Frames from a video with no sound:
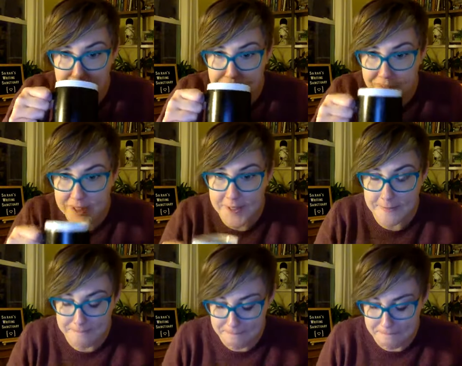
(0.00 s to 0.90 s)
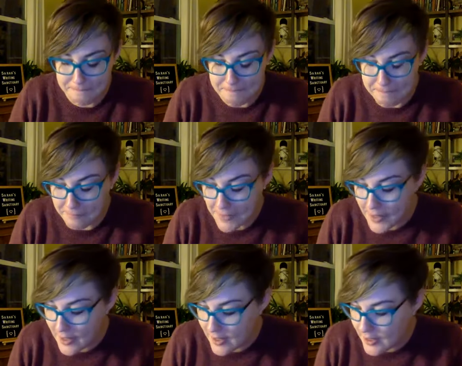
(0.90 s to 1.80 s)

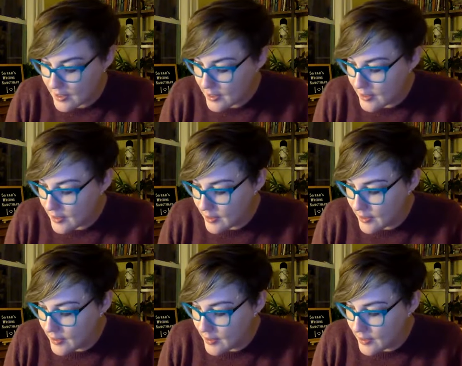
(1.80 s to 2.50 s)
(no one is talking)